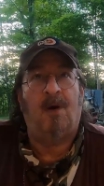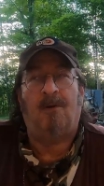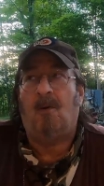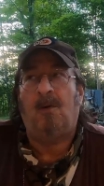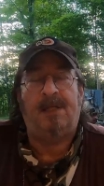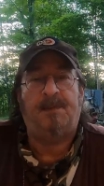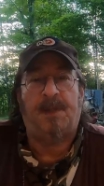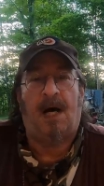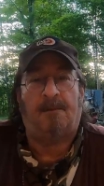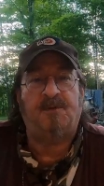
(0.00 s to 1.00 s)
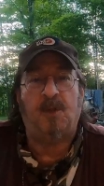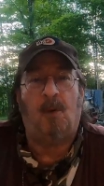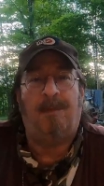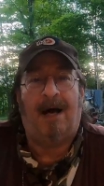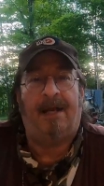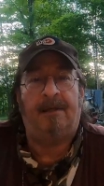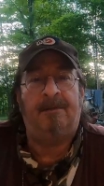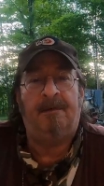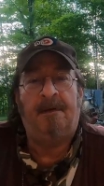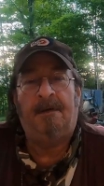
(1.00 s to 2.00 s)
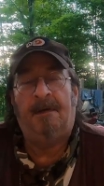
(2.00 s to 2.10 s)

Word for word: Well, holy fuck, Joe Biden.